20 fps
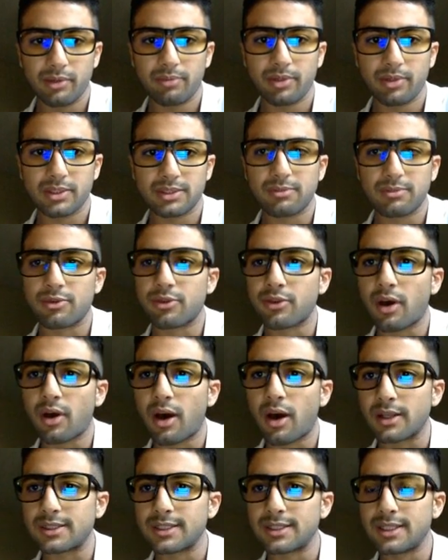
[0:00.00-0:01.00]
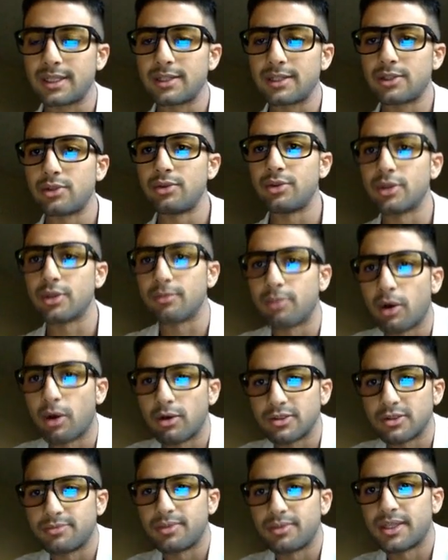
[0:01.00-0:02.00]
put some thought into your
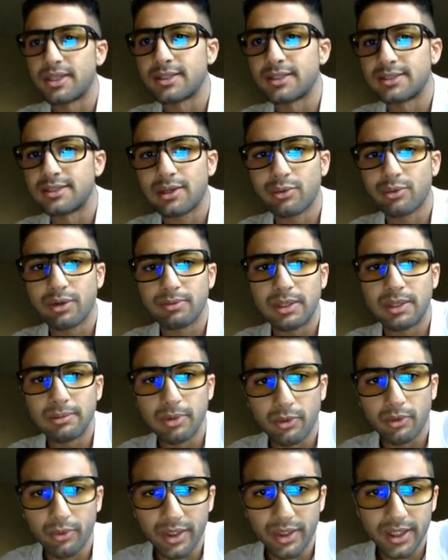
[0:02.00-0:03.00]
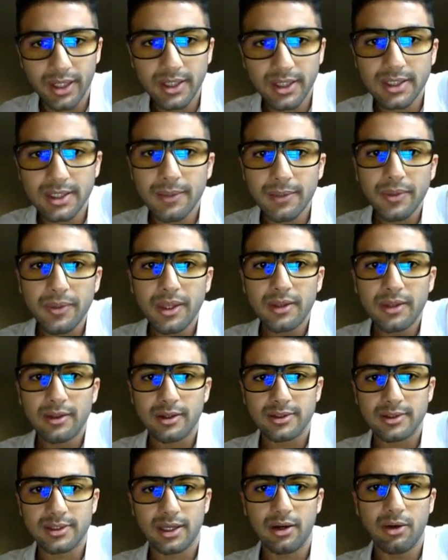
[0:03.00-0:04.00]
post, because then when people read it,
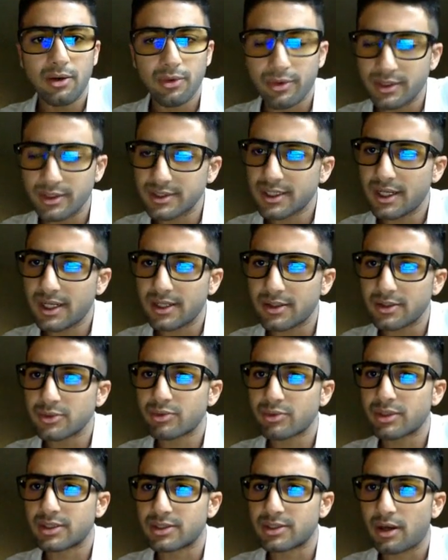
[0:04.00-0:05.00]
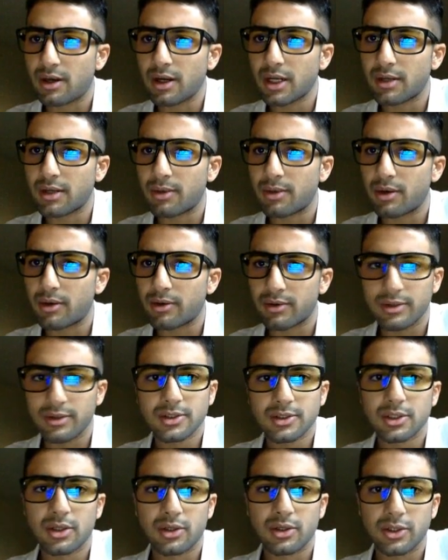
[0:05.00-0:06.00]
they'll say, oh, this guy knows what he's talking about, or
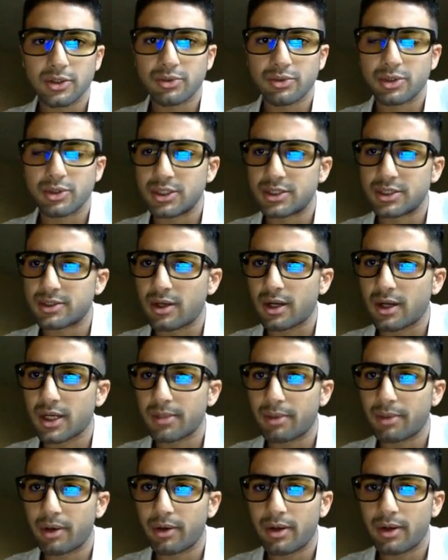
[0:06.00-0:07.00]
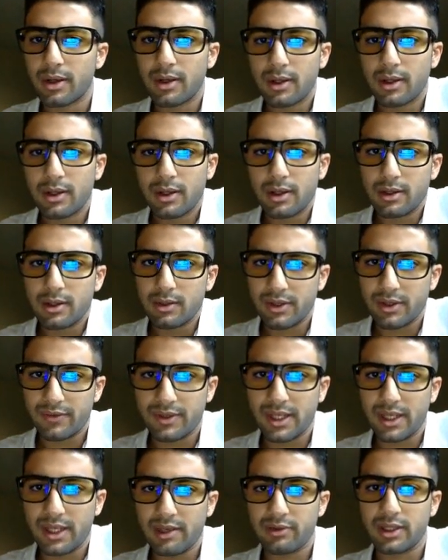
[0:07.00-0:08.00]
this girl knows what she's talking about. If
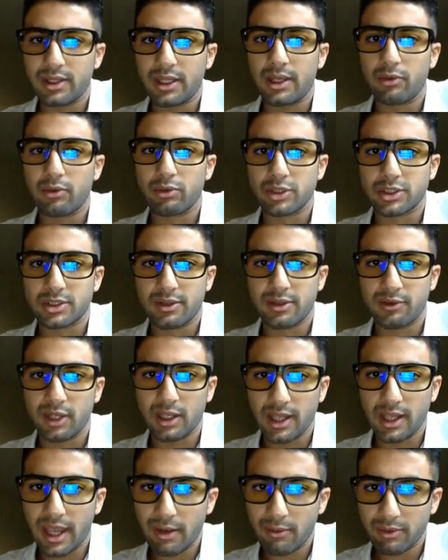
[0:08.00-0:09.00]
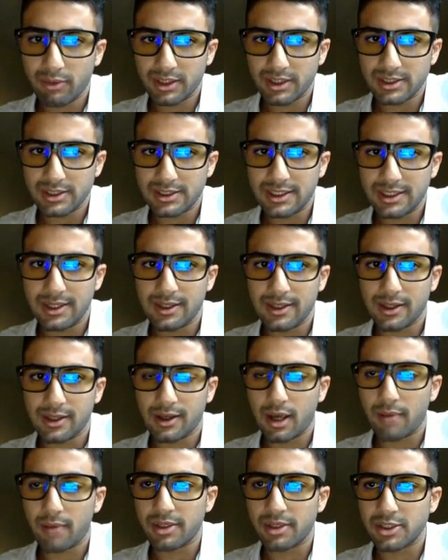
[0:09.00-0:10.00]
they like what they see in the
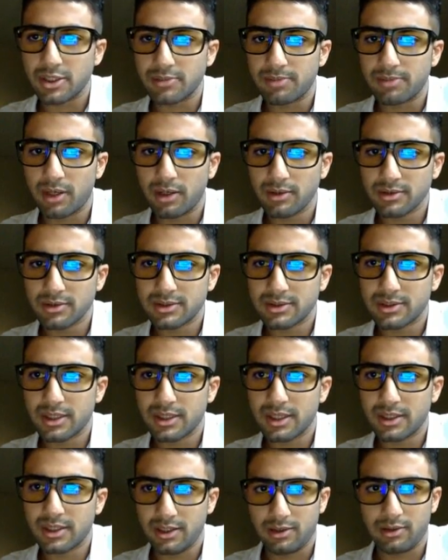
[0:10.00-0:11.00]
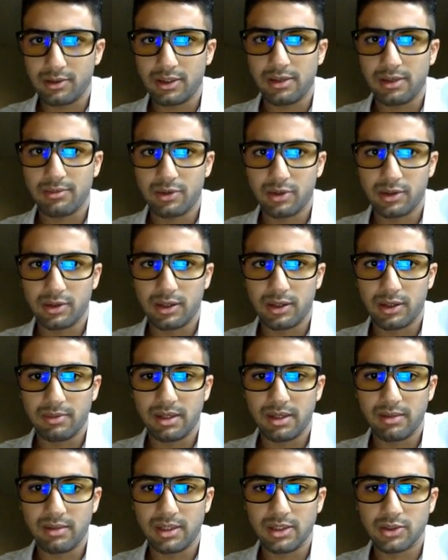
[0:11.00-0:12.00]
comment you post, then they
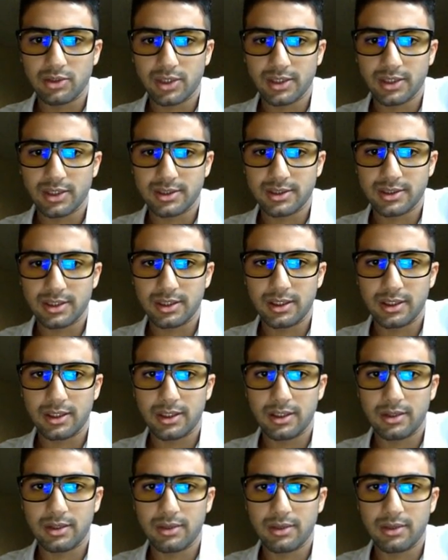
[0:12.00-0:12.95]
may be interested in